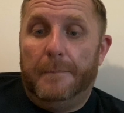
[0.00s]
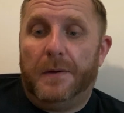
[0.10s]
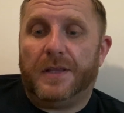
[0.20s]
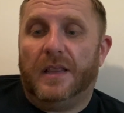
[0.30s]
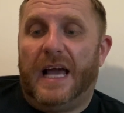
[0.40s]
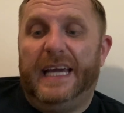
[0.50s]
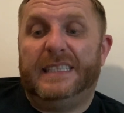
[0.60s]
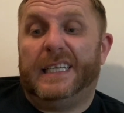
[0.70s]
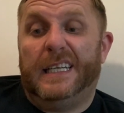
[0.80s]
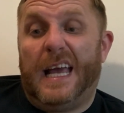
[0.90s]
But the lying
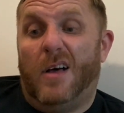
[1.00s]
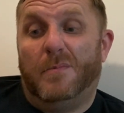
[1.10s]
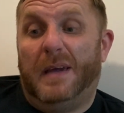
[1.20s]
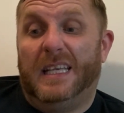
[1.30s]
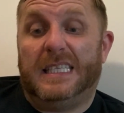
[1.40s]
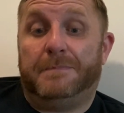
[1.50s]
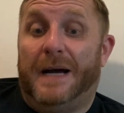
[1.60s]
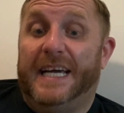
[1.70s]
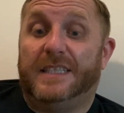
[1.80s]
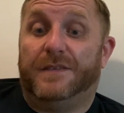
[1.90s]
didn't help me in
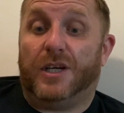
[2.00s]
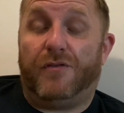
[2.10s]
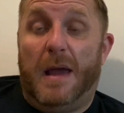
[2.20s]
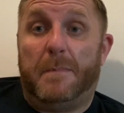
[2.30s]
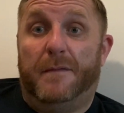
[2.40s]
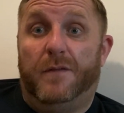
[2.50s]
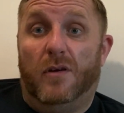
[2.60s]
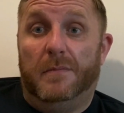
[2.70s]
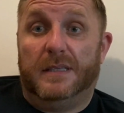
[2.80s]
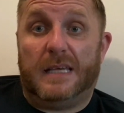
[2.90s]
spite of the great
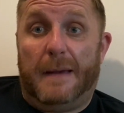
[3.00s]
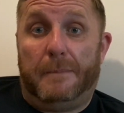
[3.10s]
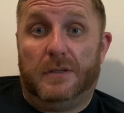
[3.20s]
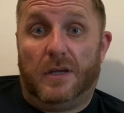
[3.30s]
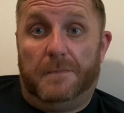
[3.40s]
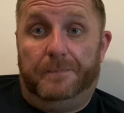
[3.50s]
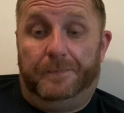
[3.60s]
performance I put on.